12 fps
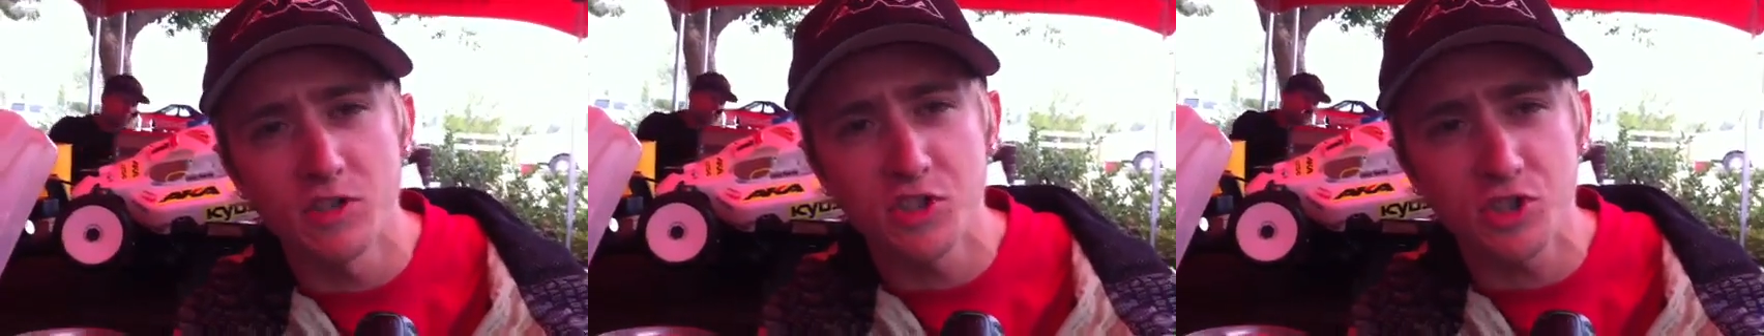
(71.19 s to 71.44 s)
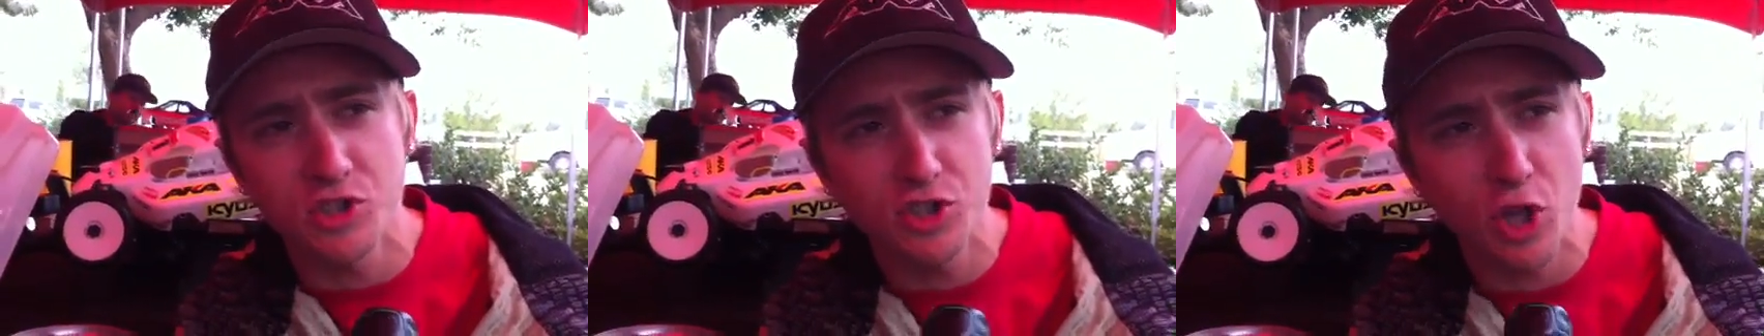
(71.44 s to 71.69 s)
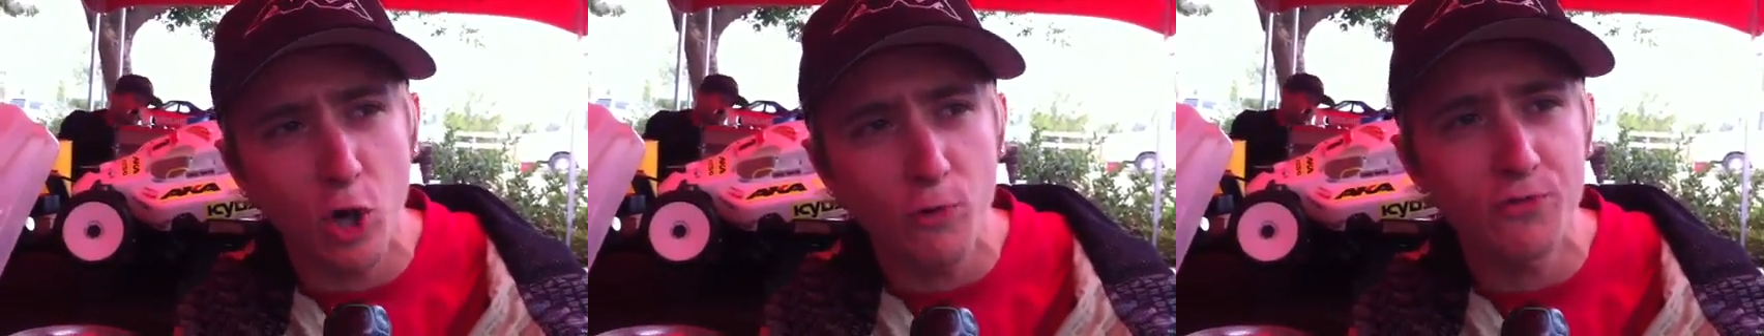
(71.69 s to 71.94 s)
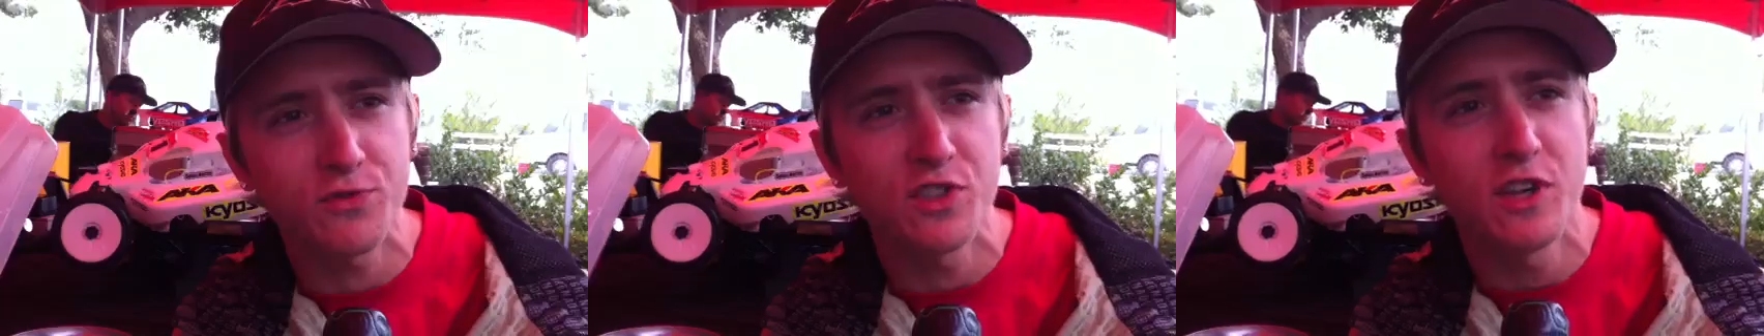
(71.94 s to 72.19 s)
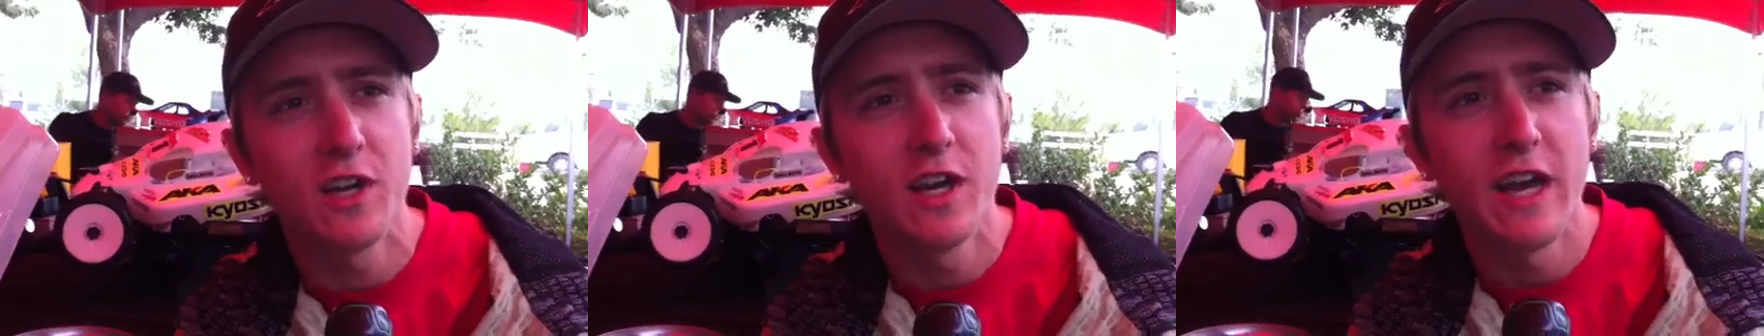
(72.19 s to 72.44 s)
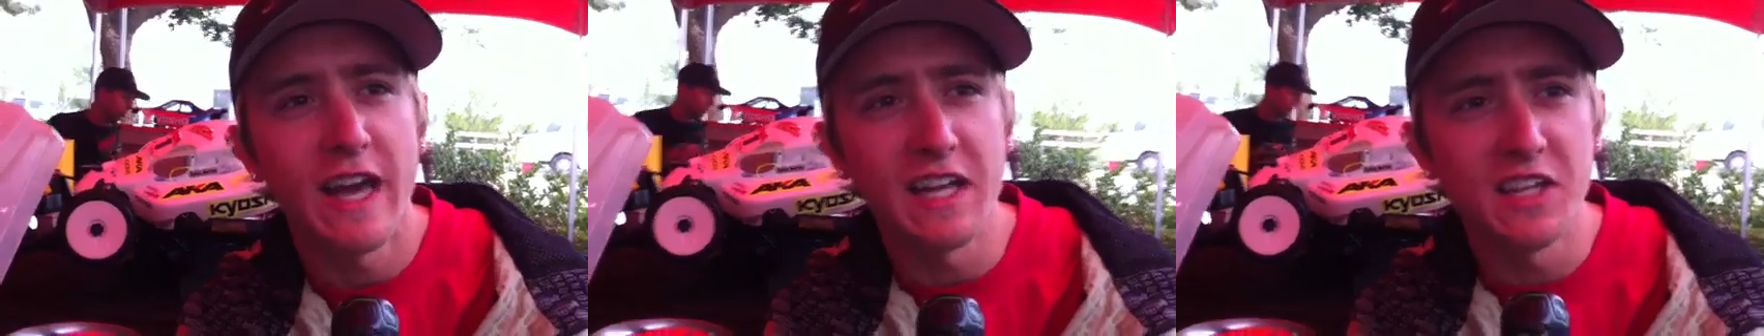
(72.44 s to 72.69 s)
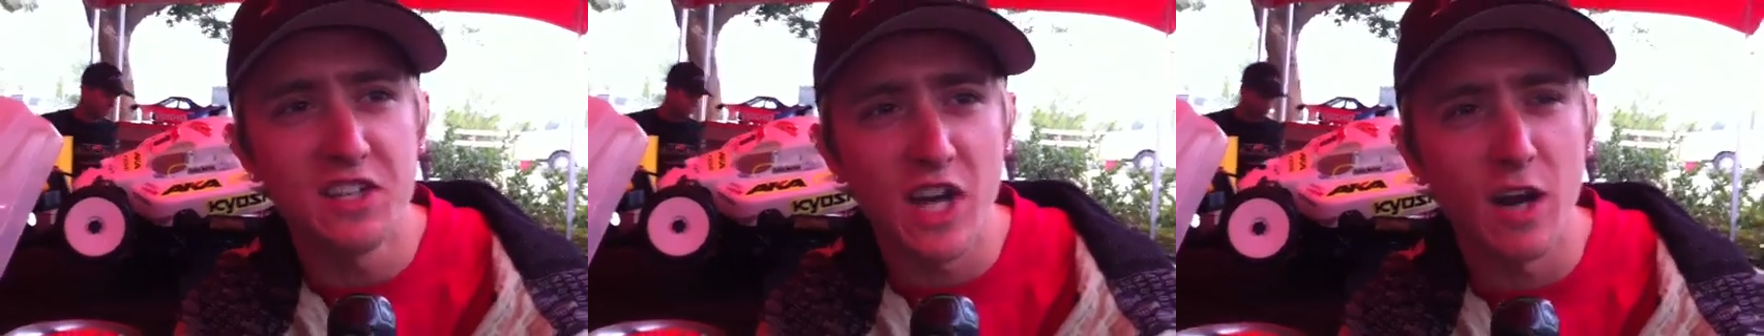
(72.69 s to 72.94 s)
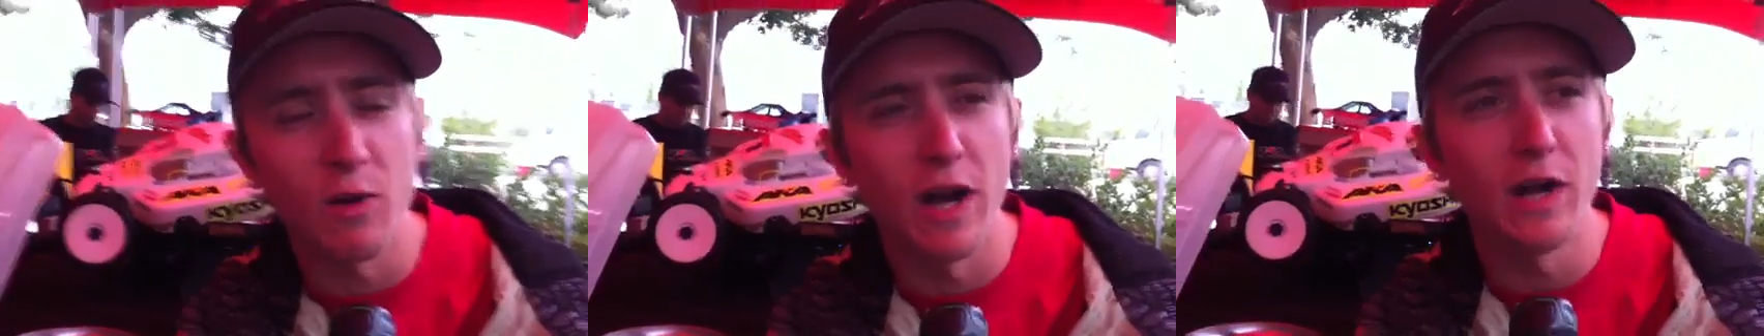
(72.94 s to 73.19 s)
soft
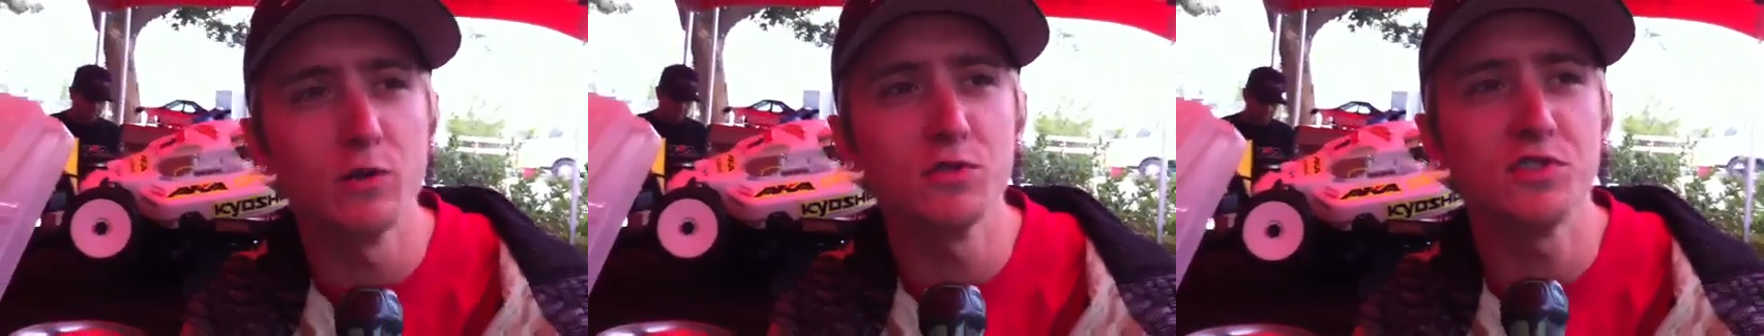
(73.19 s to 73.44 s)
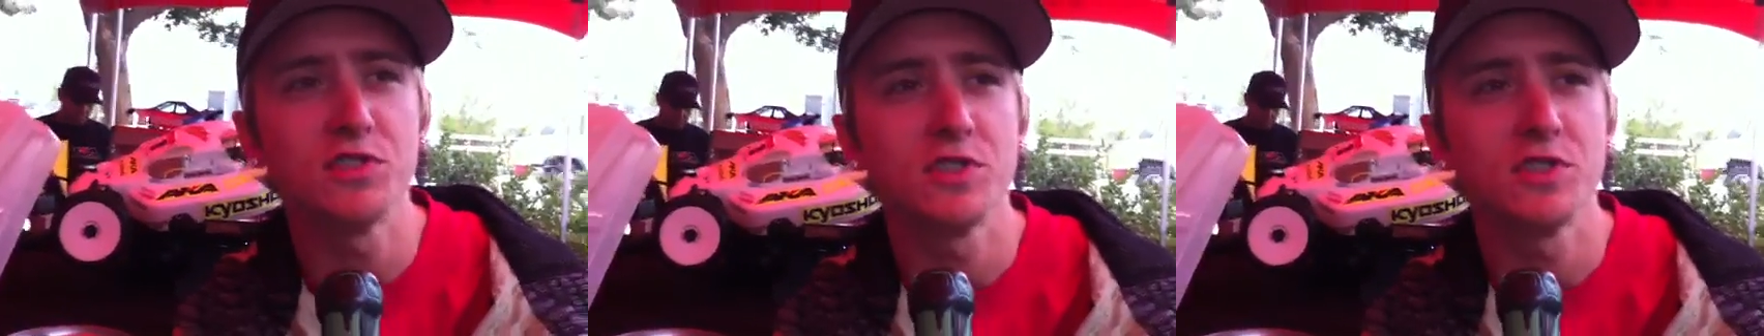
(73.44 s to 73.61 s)
enduros,